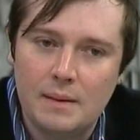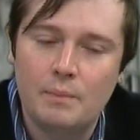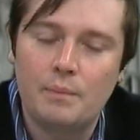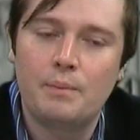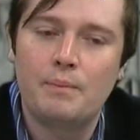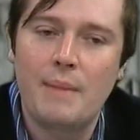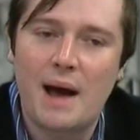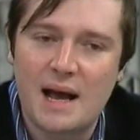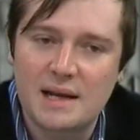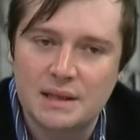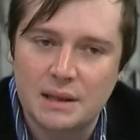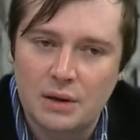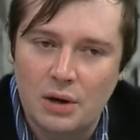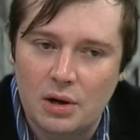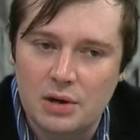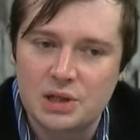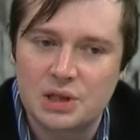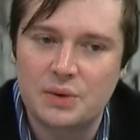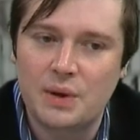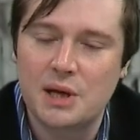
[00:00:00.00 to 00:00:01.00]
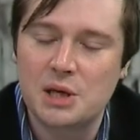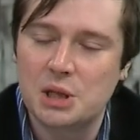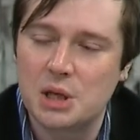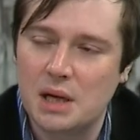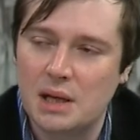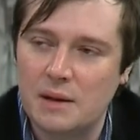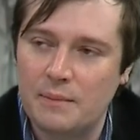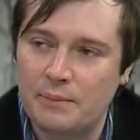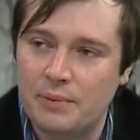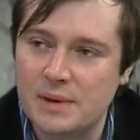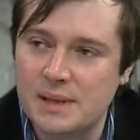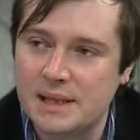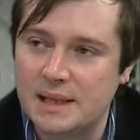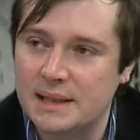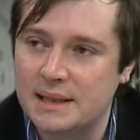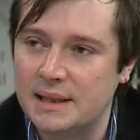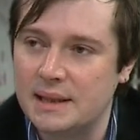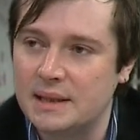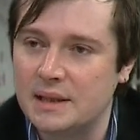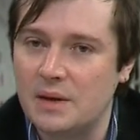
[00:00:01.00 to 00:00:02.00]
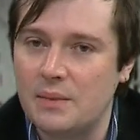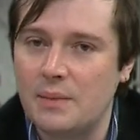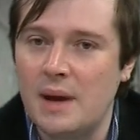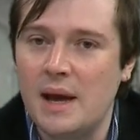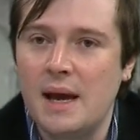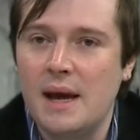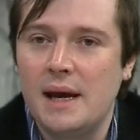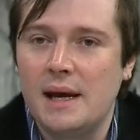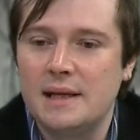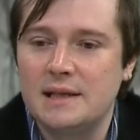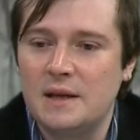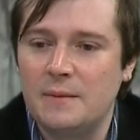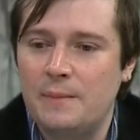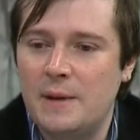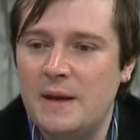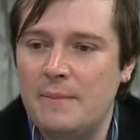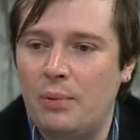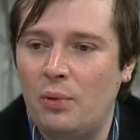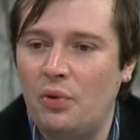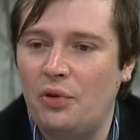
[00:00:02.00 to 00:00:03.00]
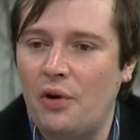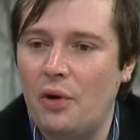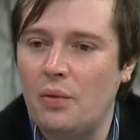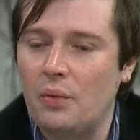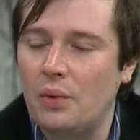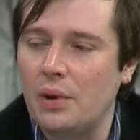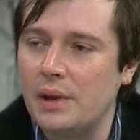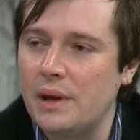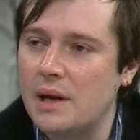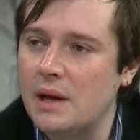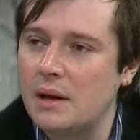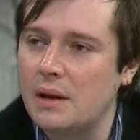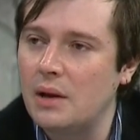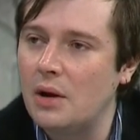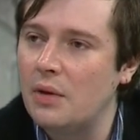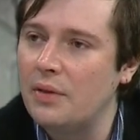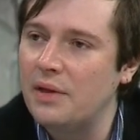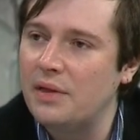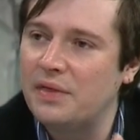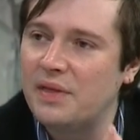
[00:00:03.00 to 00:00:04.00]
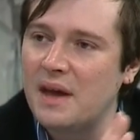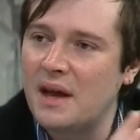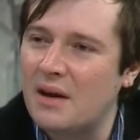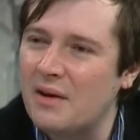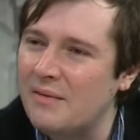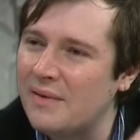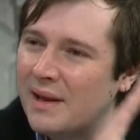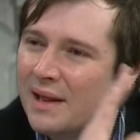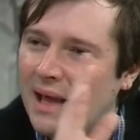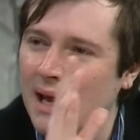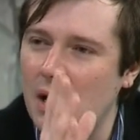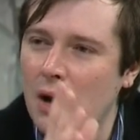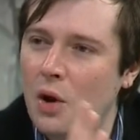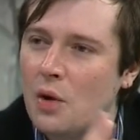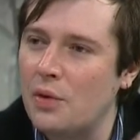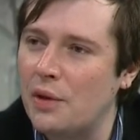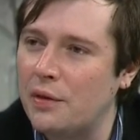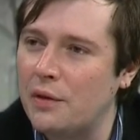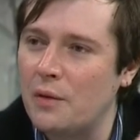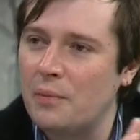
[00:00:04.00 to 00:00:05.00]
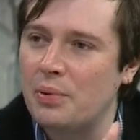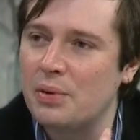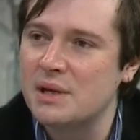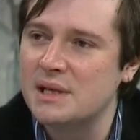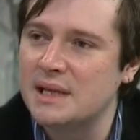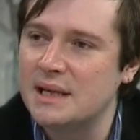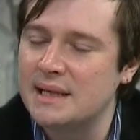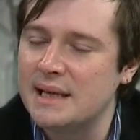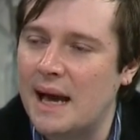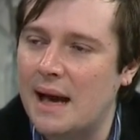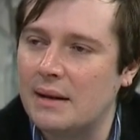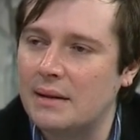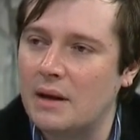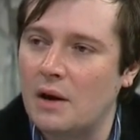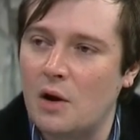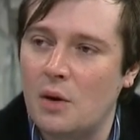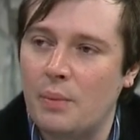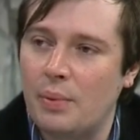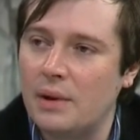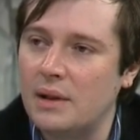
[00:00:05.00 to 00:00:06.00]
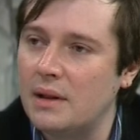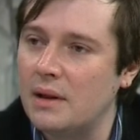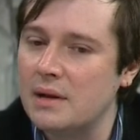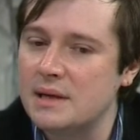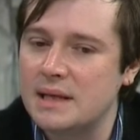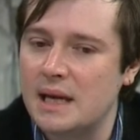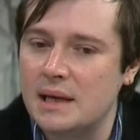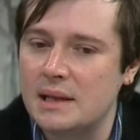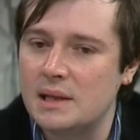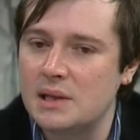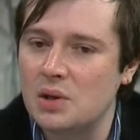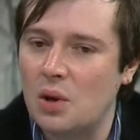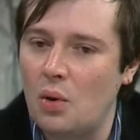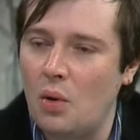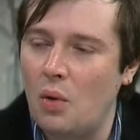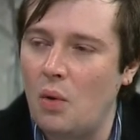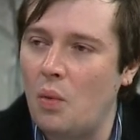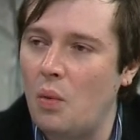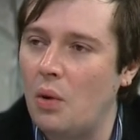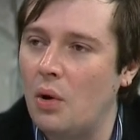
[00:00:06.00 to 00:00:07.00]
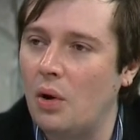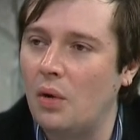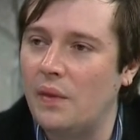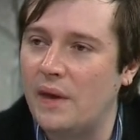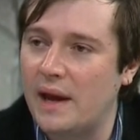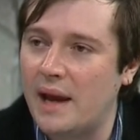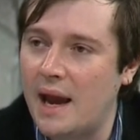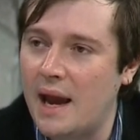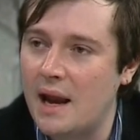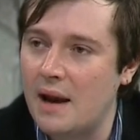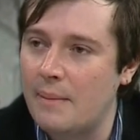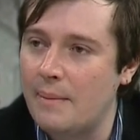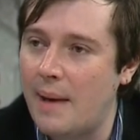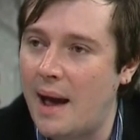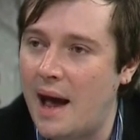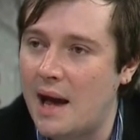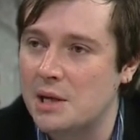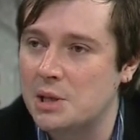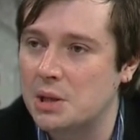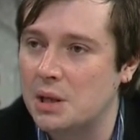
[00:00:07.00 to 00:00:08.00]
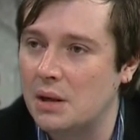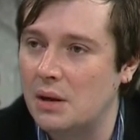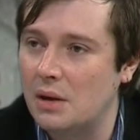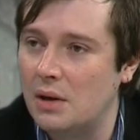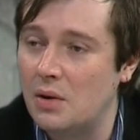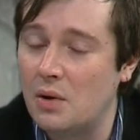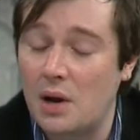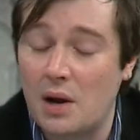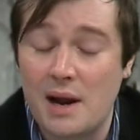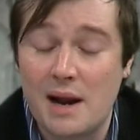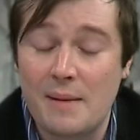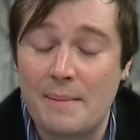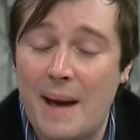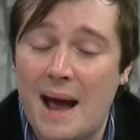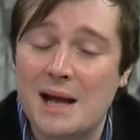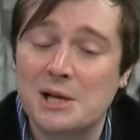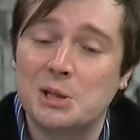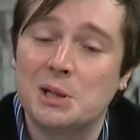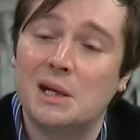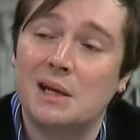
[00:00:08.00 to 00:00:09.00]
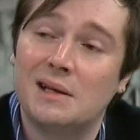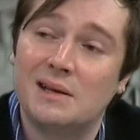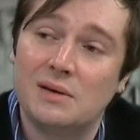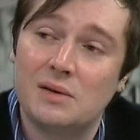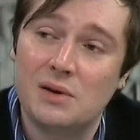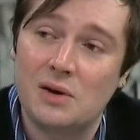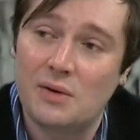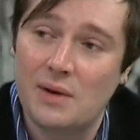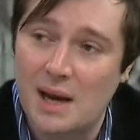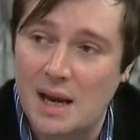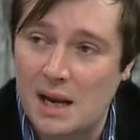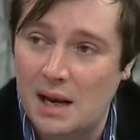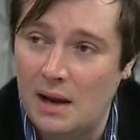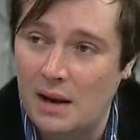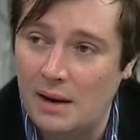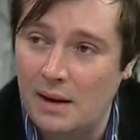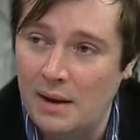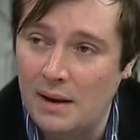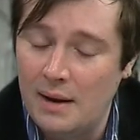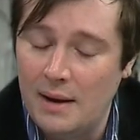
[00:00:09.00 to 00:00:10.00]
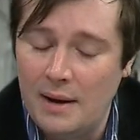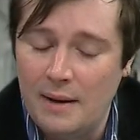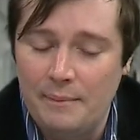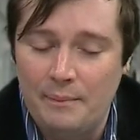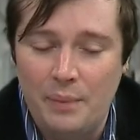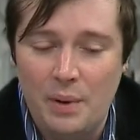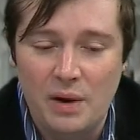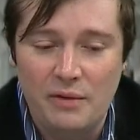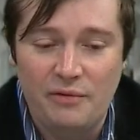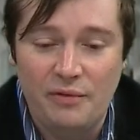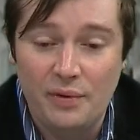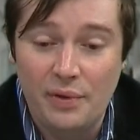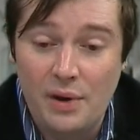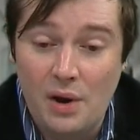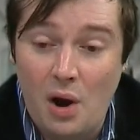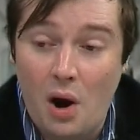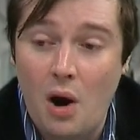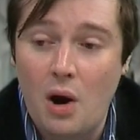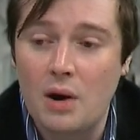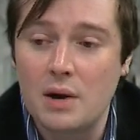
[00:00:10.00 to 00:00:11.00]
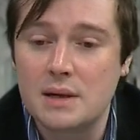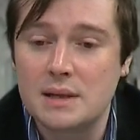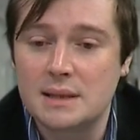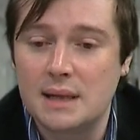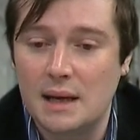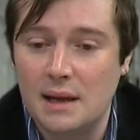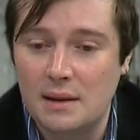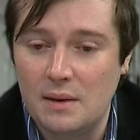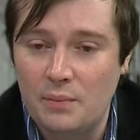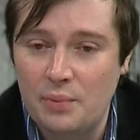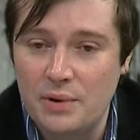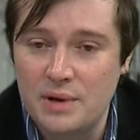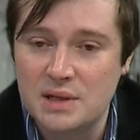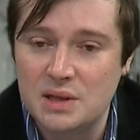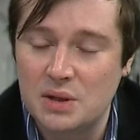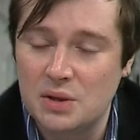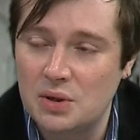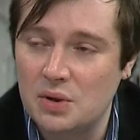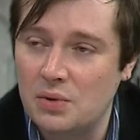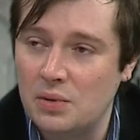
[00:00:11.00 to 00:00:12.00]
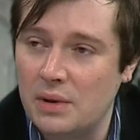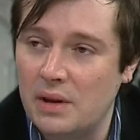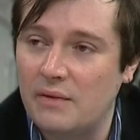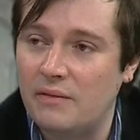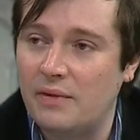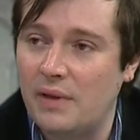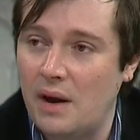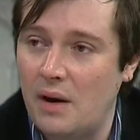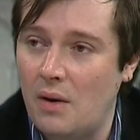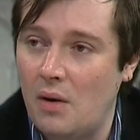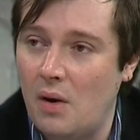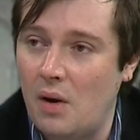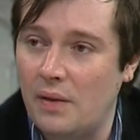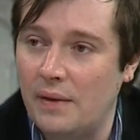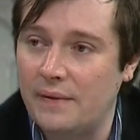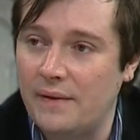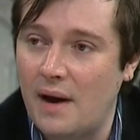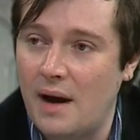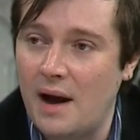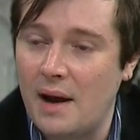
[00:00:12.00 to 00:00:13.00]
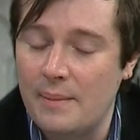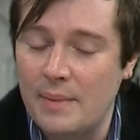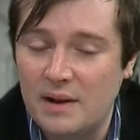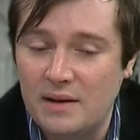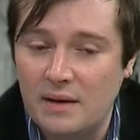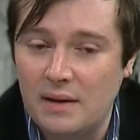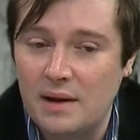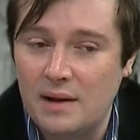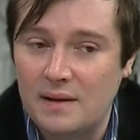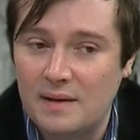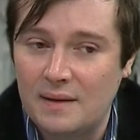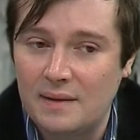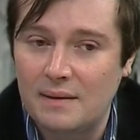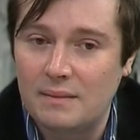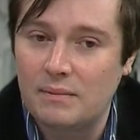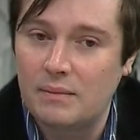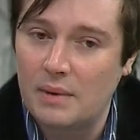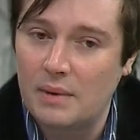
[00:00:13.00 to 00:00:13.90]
mass incarceration and the prison system, is that people don't really, you know, they think of it, they know that there are prisons out there, but it's like this whole world they can't imagine. You can't imagine it until you're in it. But for the guards and the prisoners who live there all the time, it's